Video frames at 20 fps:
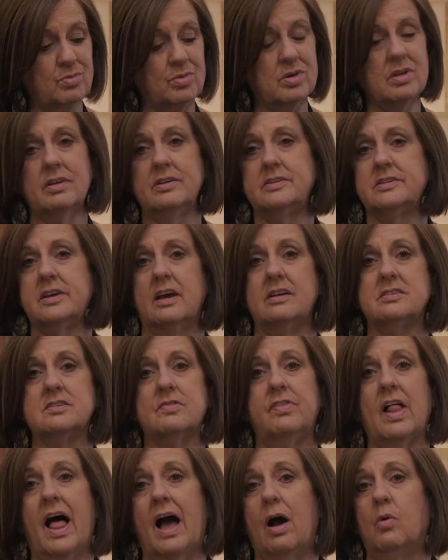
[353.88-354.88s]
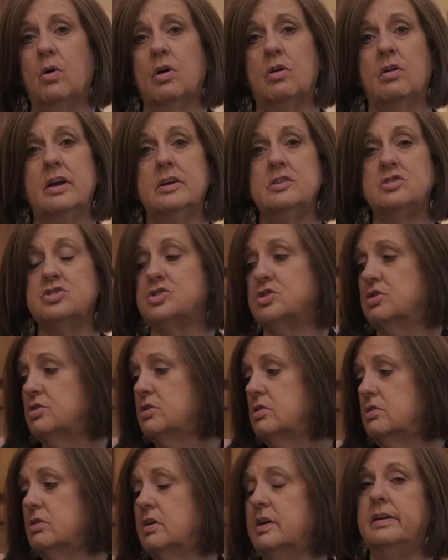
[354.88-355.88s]
really takes flour and
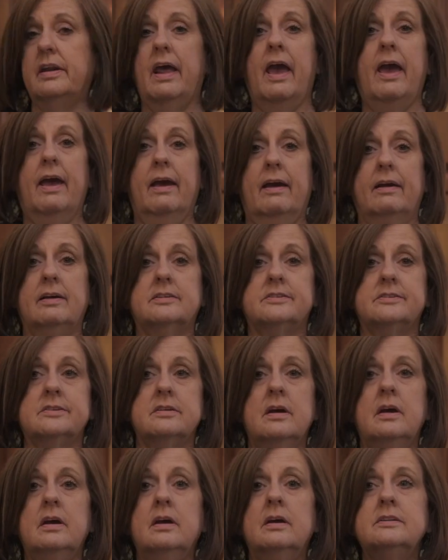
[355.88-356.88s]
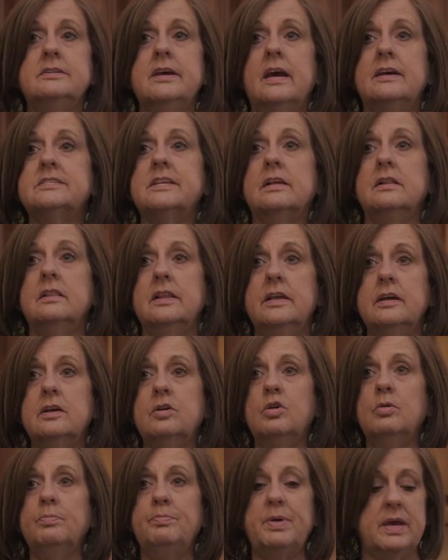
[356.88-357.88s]
sugar and eggs. It takes a
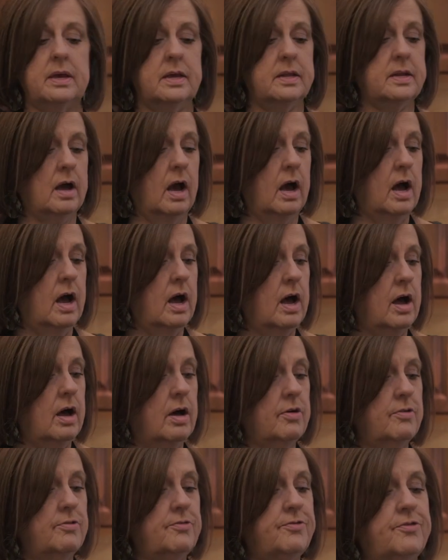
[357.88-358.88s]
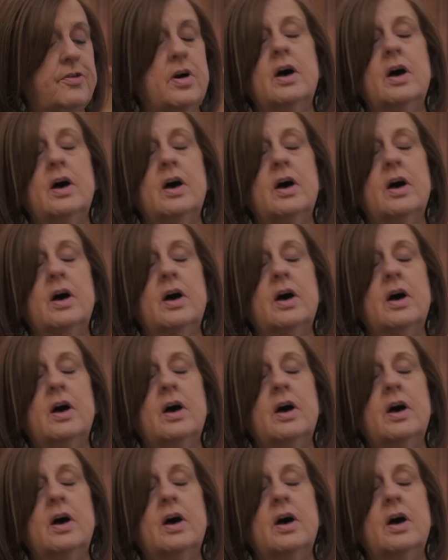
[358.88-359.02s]
little bit of